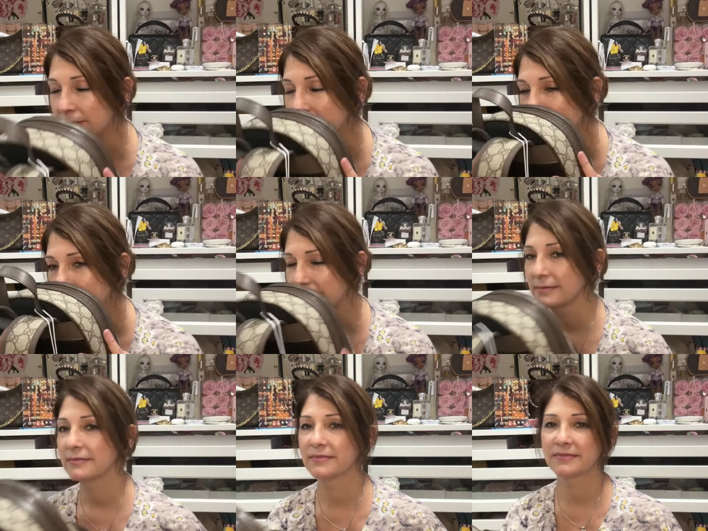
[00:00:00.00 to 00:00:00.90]

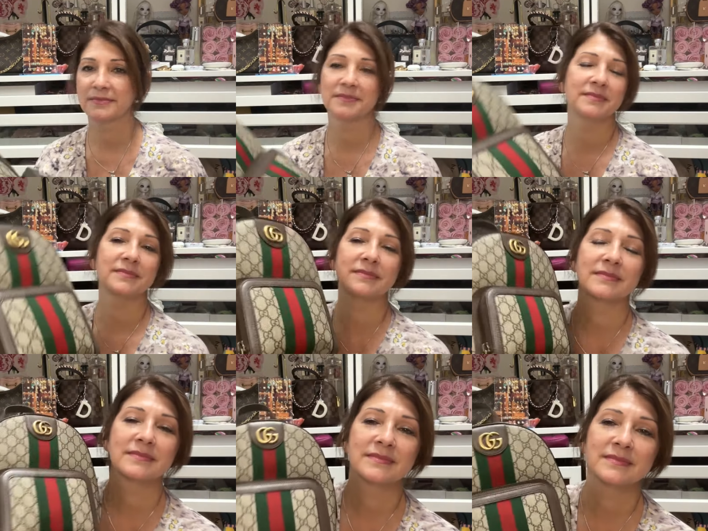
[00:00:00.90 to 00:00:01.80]

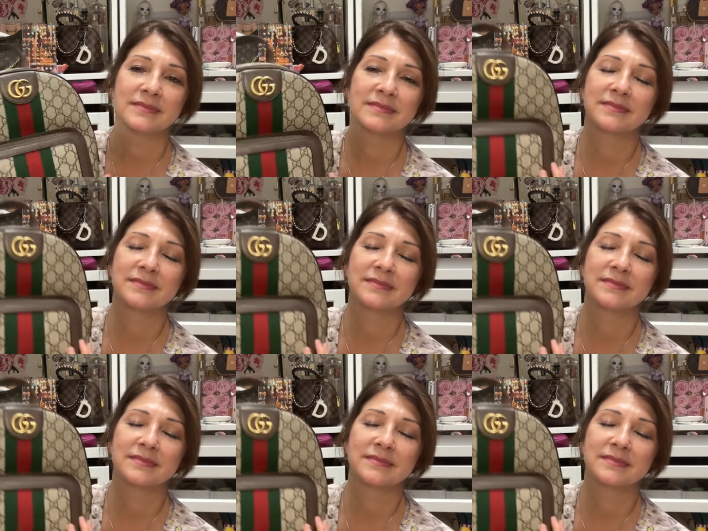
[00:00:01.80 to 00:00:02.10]
[no speech]